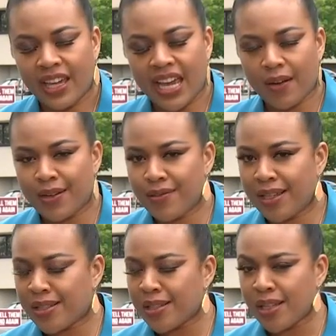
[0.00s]
Aaron,
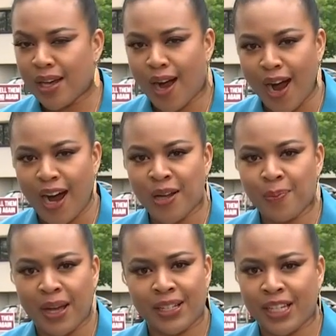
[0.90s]
this is a hot
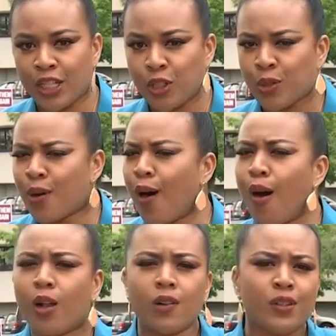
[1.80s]
button issue
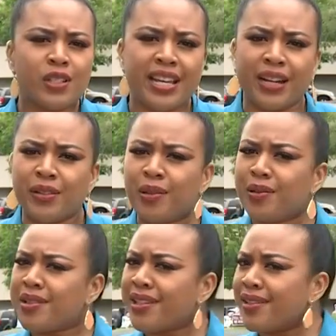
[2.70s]
all over town. You'll
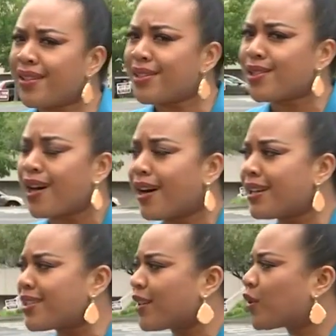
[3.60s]
see these
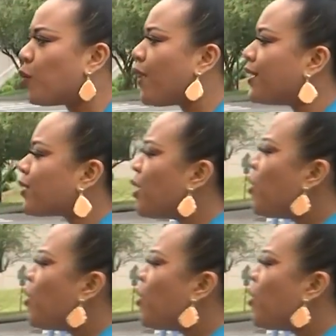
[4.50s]
signs like the ones